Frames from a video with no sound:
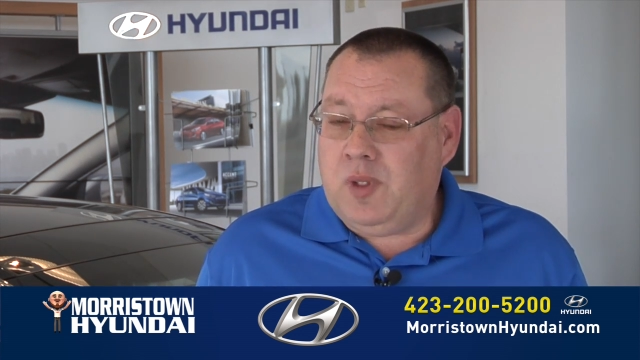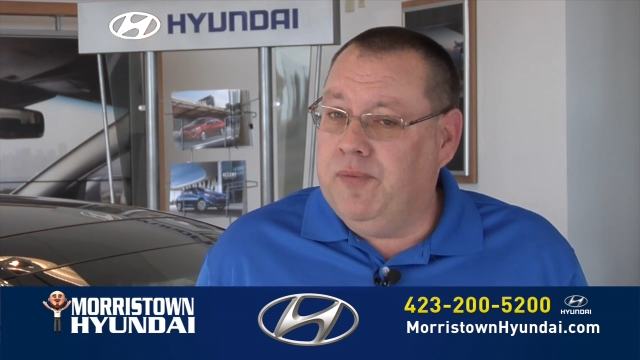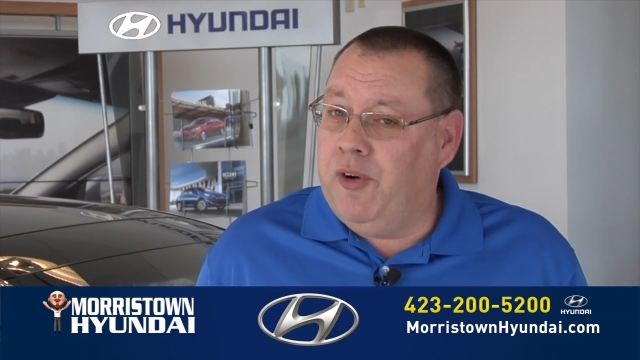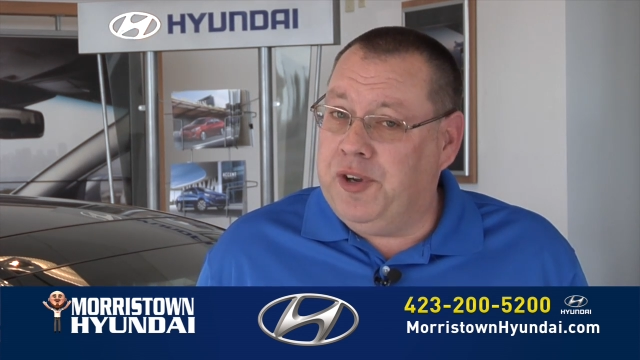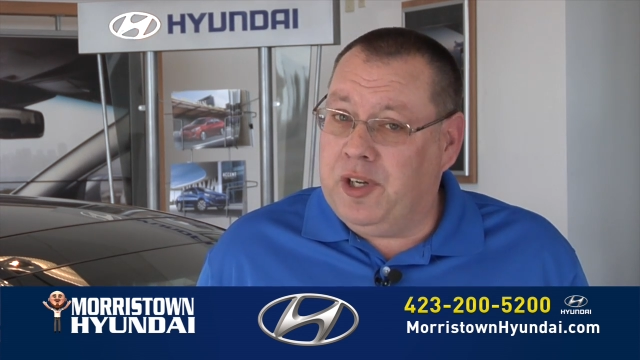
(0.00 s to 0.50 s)

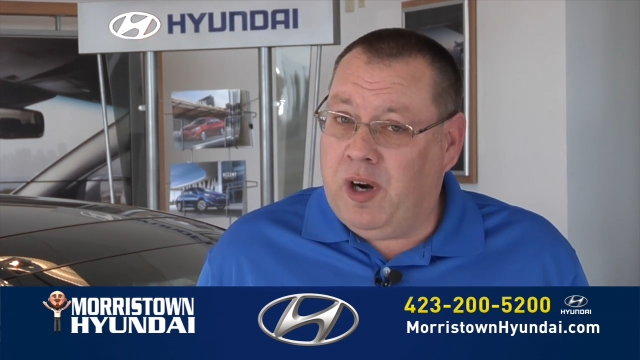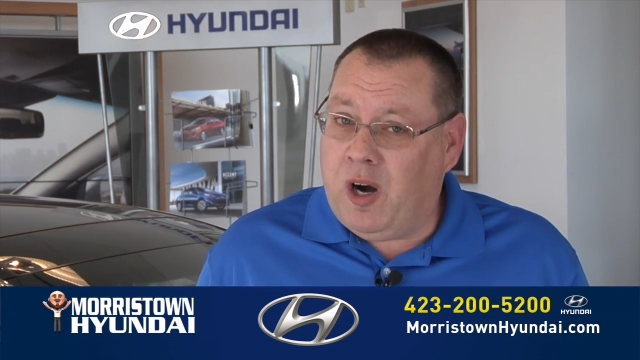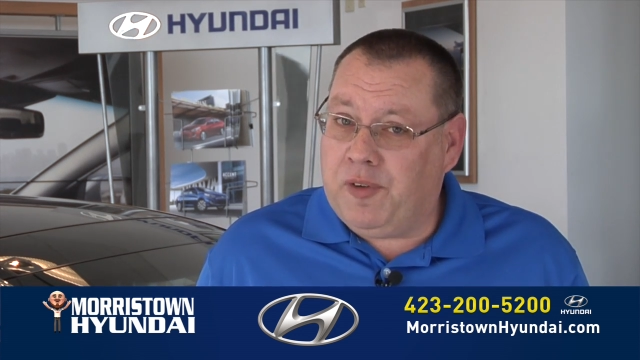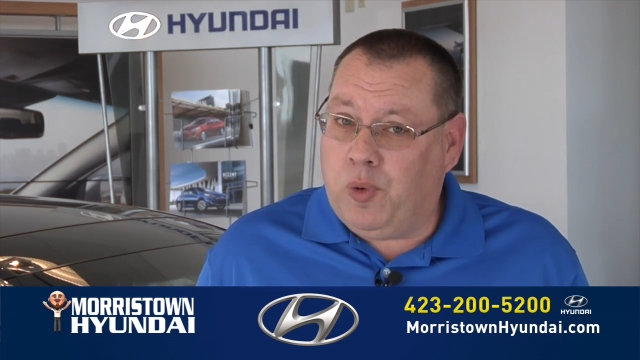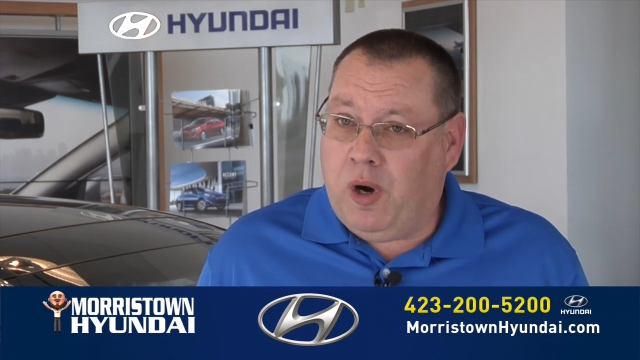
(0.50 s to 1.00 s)
Very good
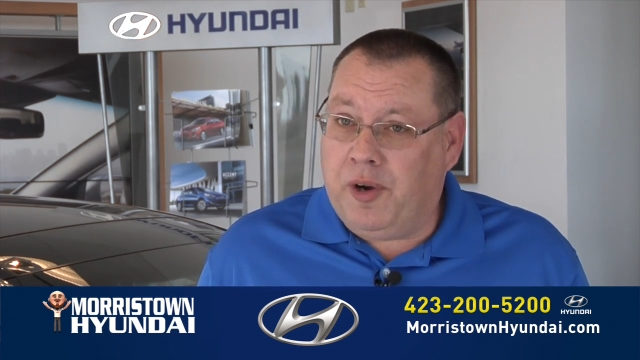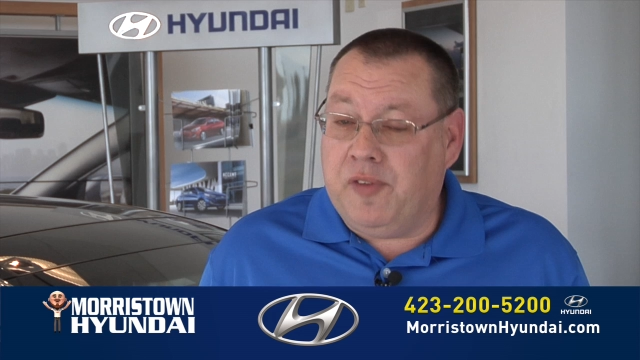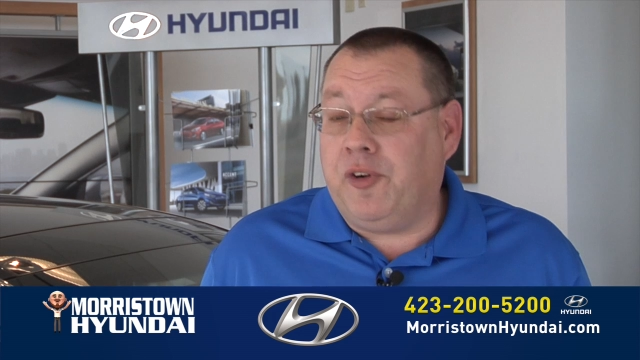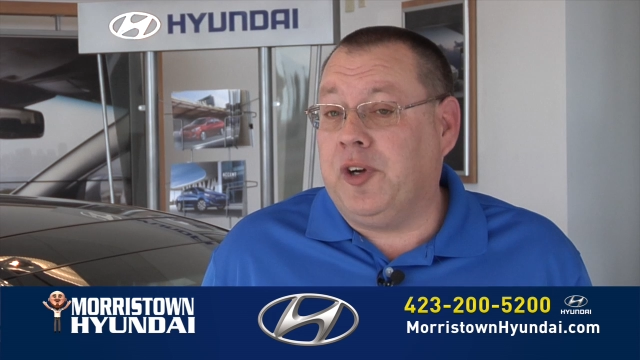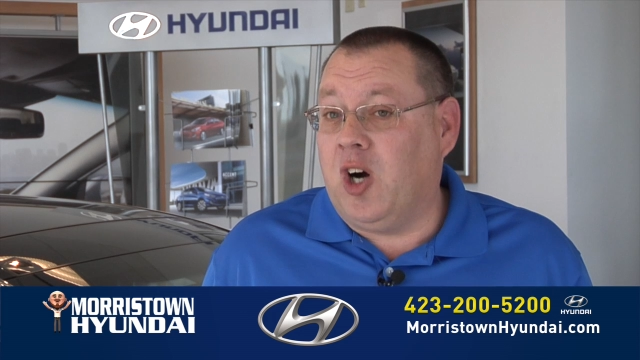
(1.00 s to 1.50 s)
car quality,
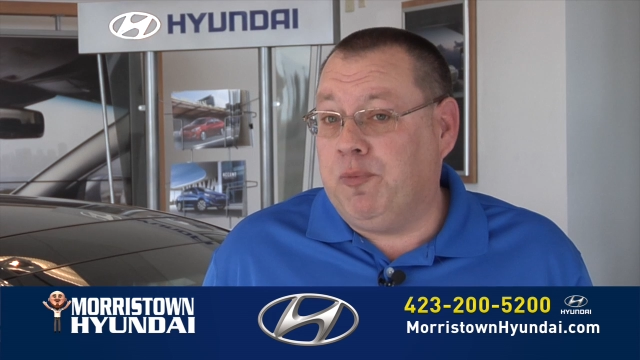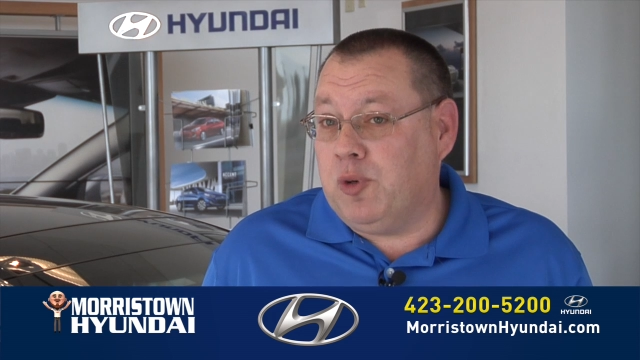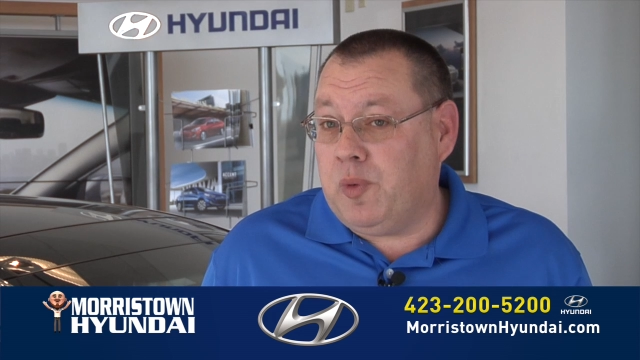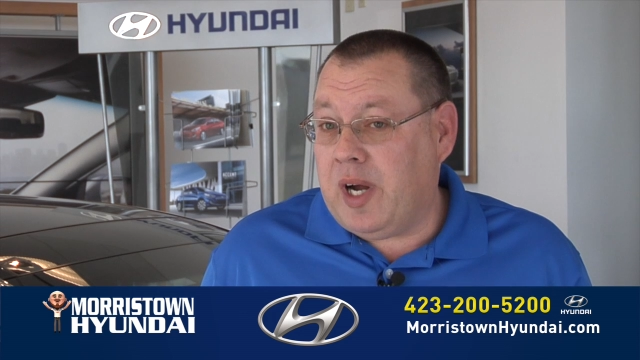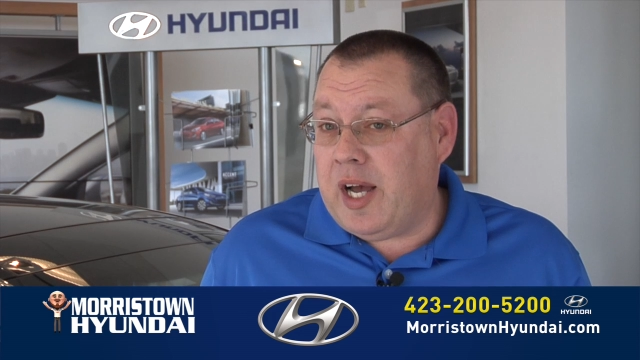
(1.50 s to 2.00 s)
very
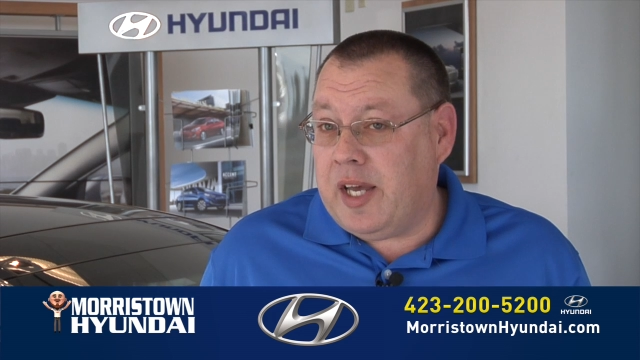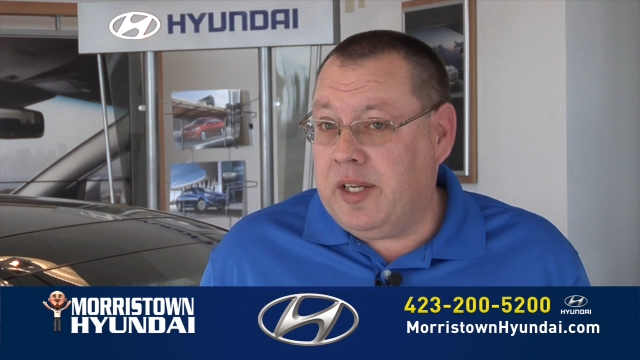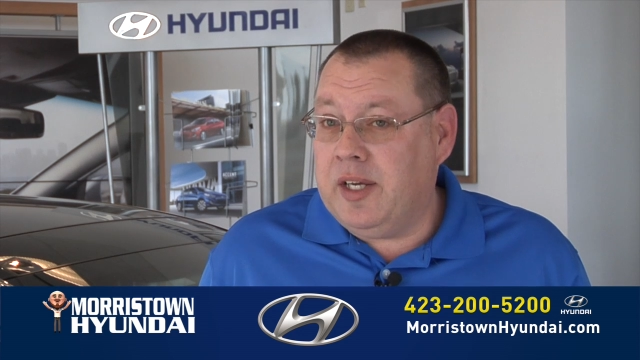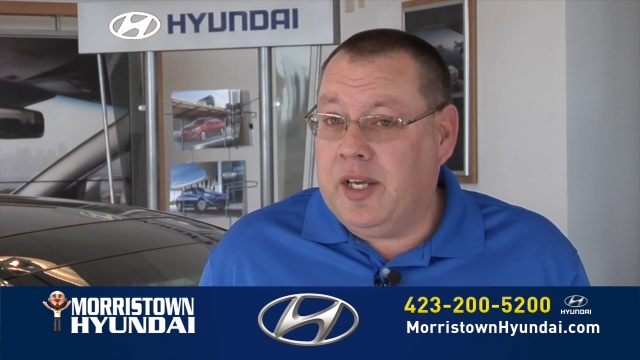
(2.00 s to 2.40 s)
comfortable ride,